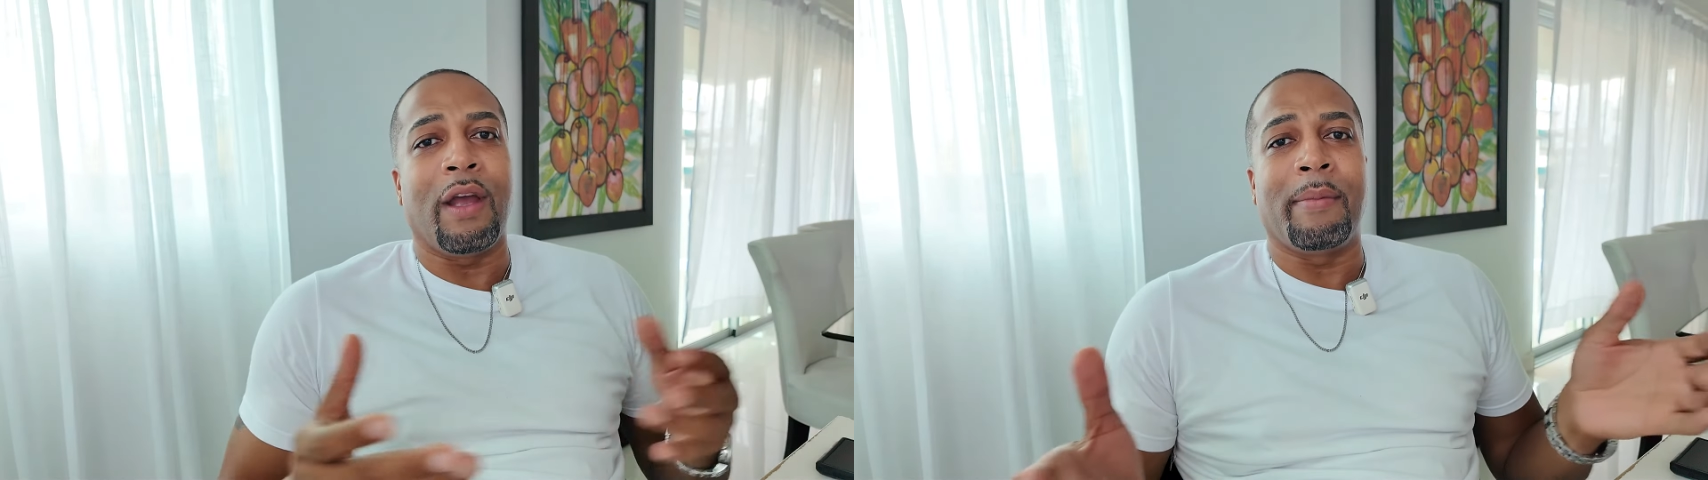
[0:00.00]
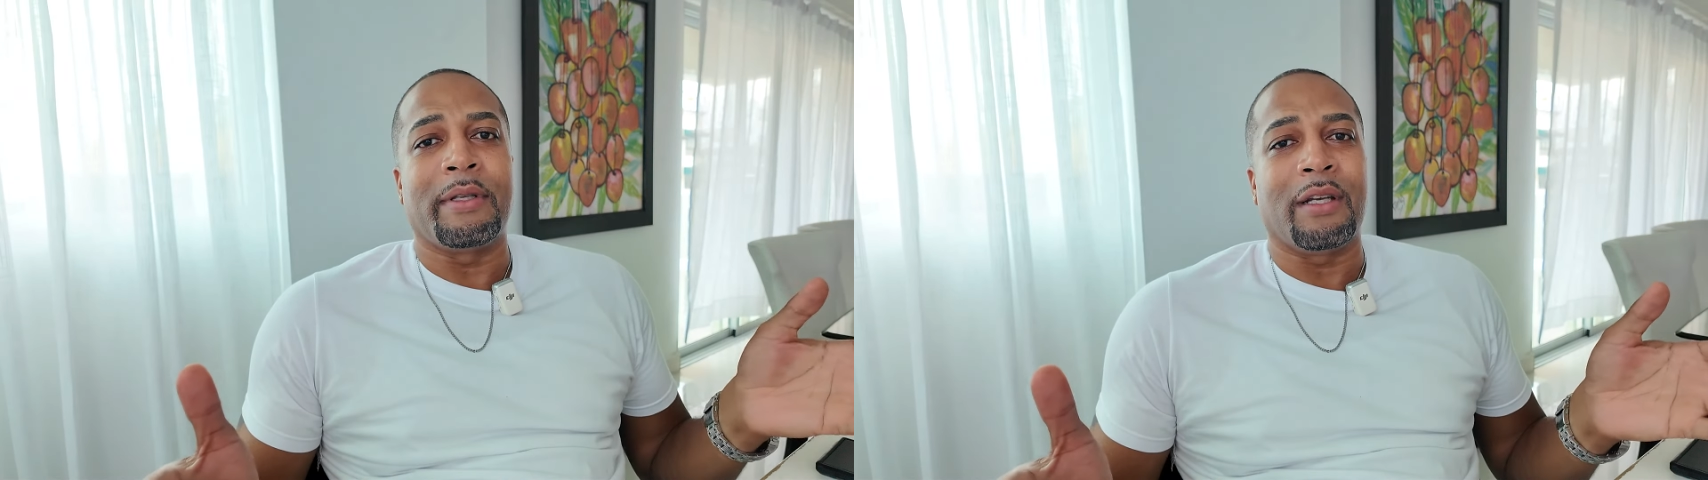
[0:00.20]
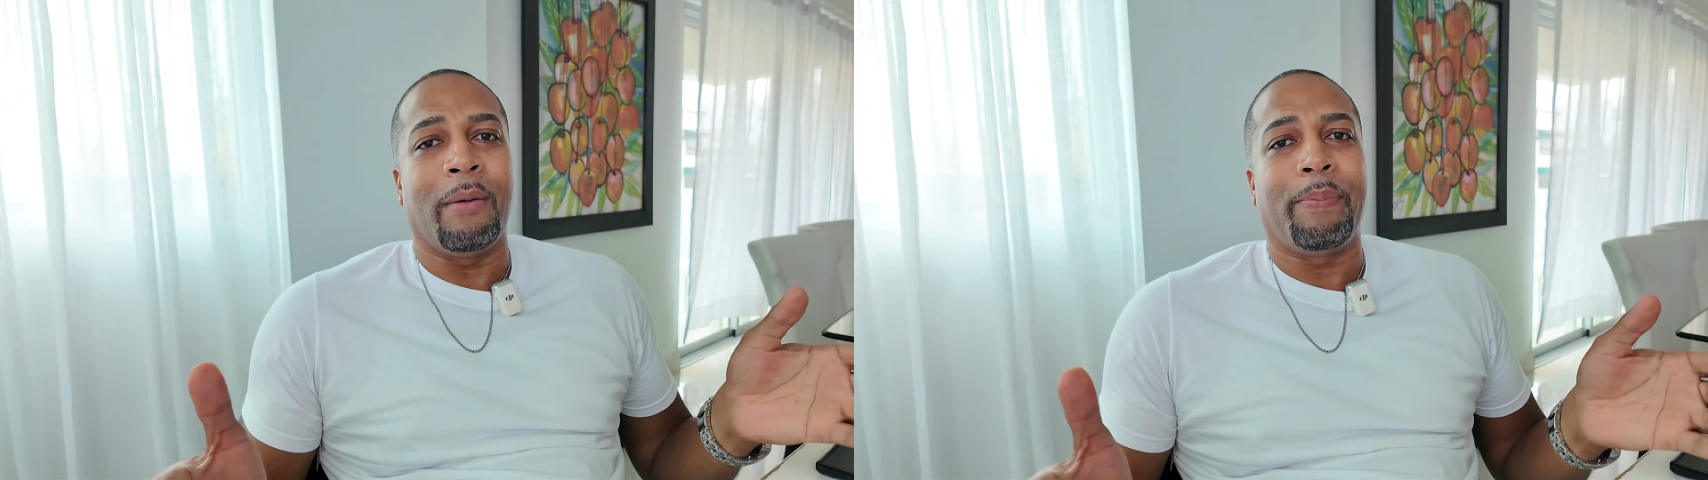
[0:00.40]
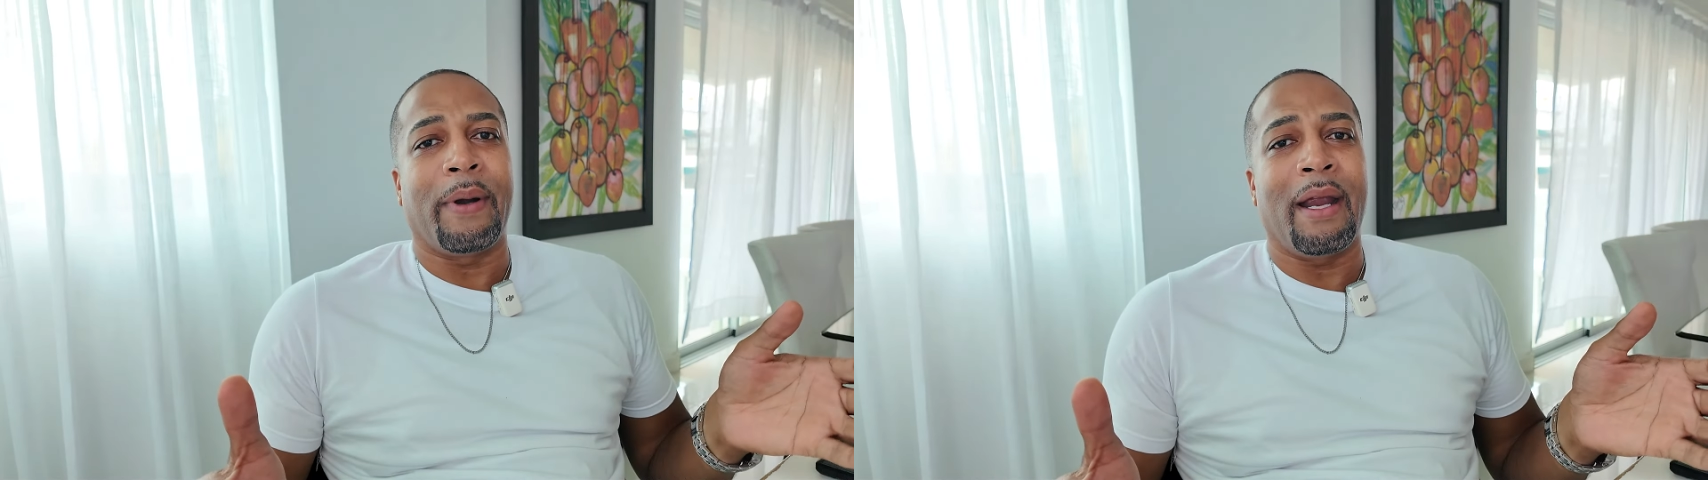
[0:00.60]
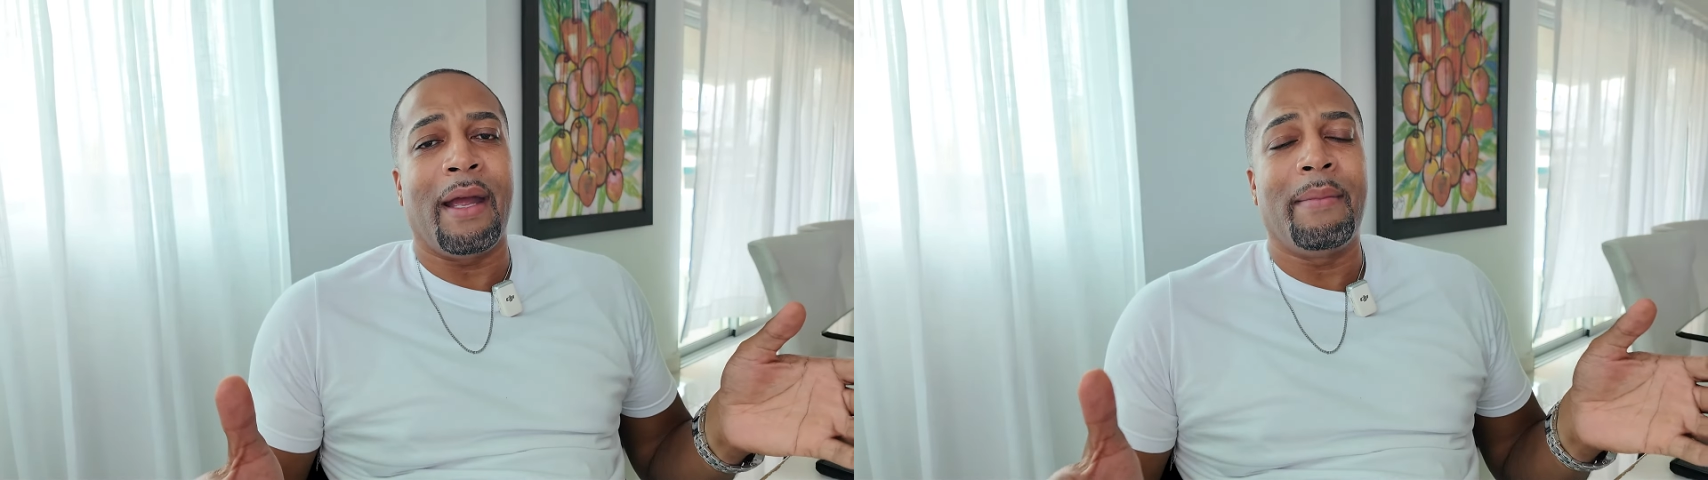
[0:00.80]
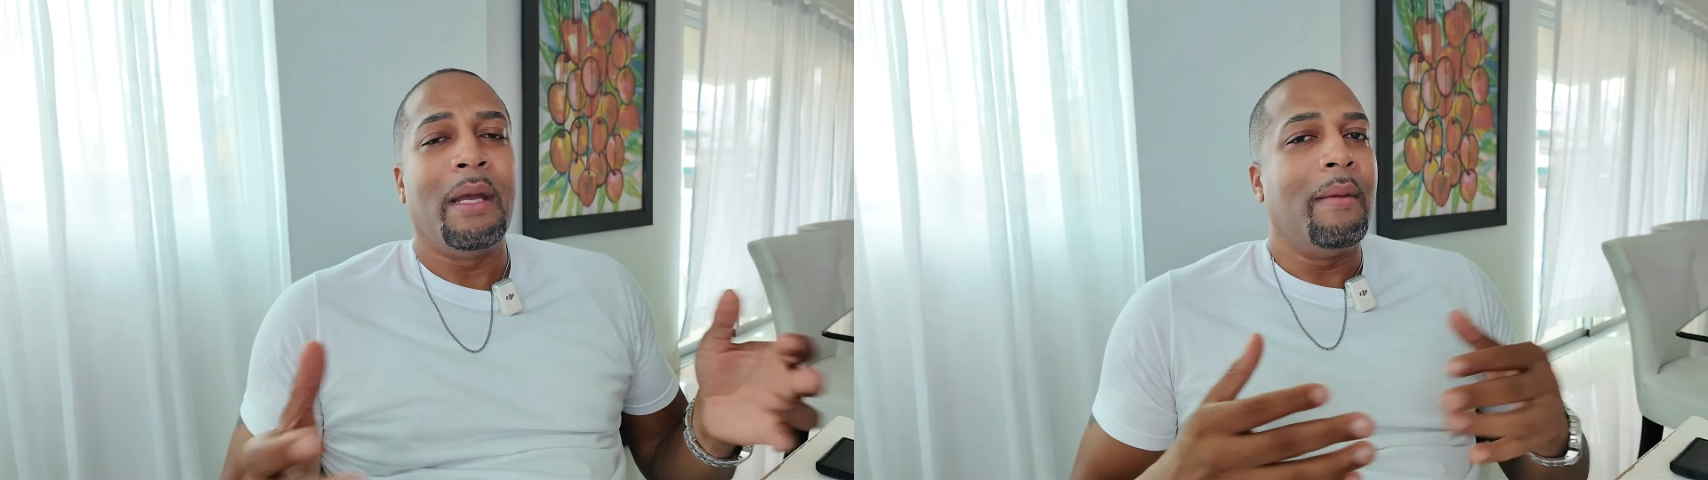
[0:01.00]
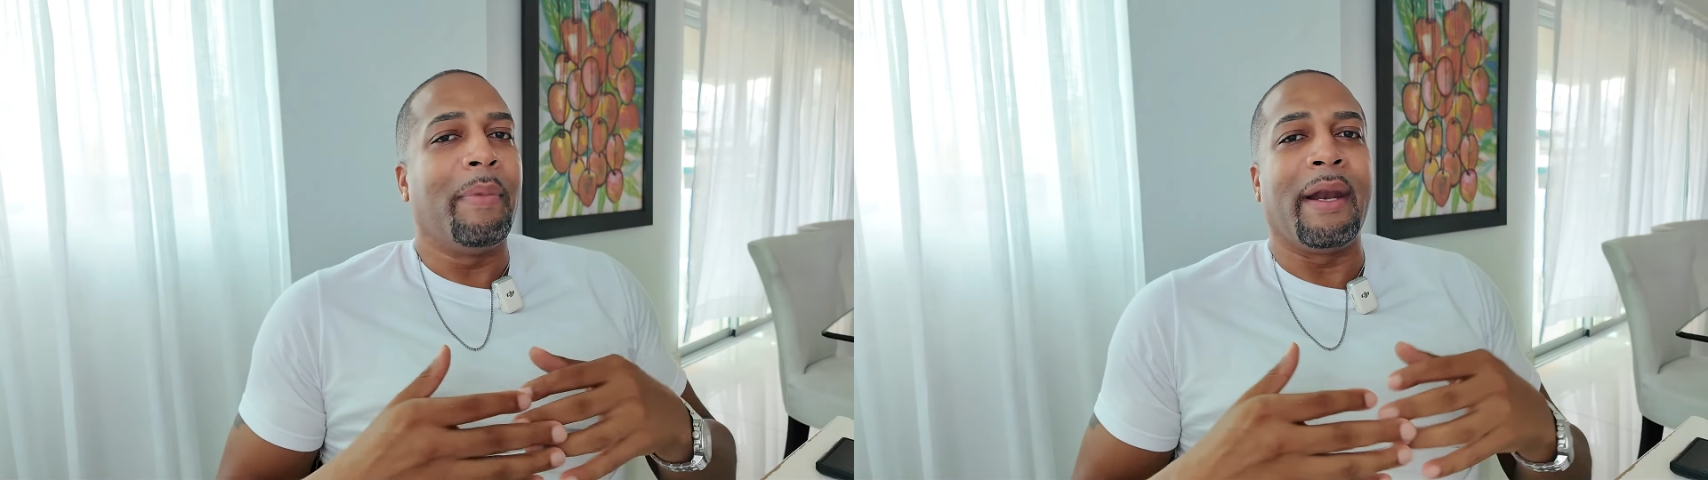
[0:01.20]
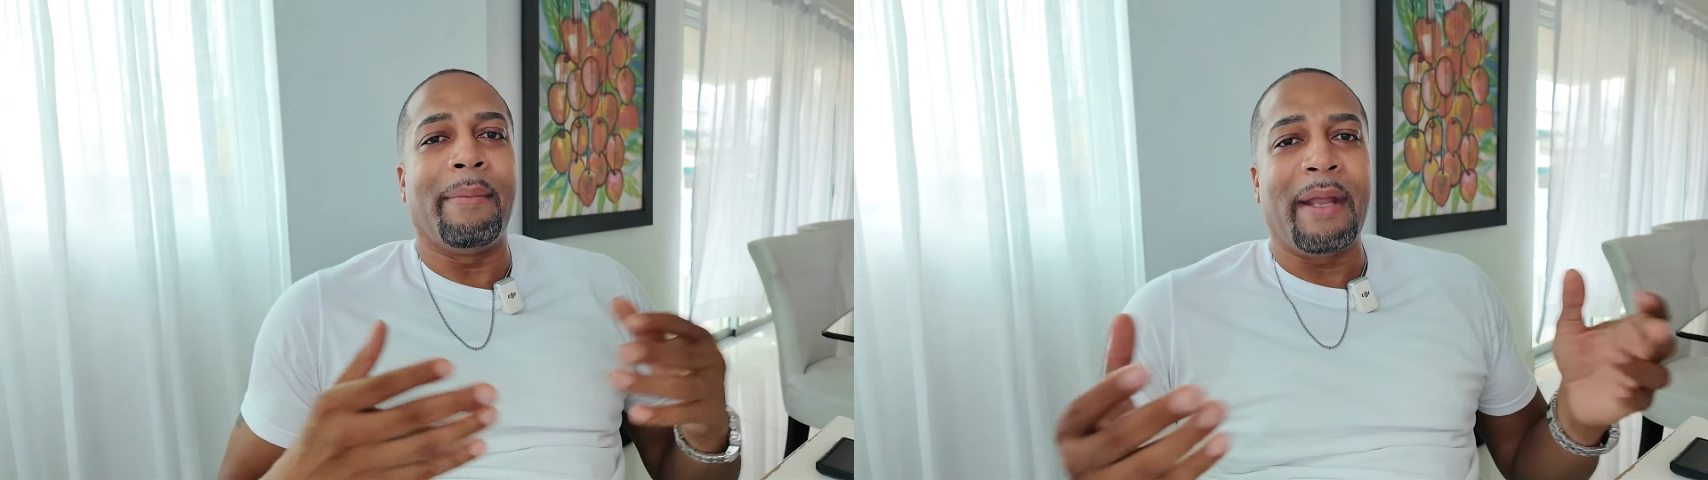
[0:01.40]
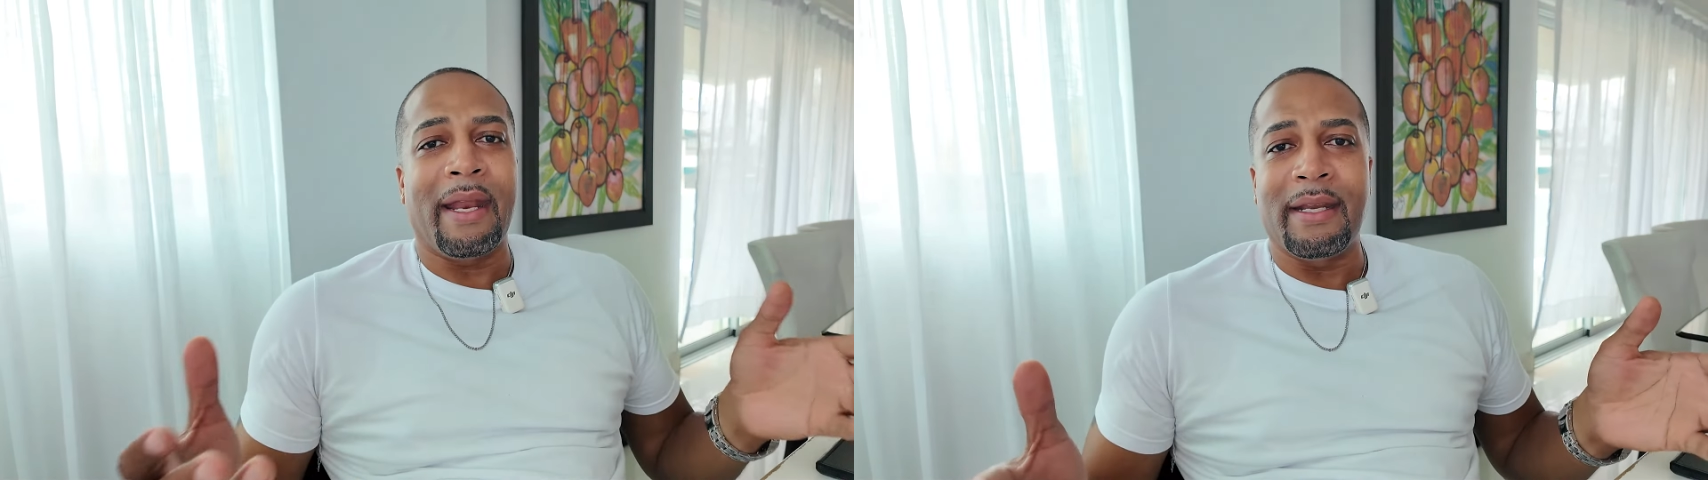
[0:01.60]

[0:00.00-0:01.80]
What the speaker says: Amazon Prime, but I'm not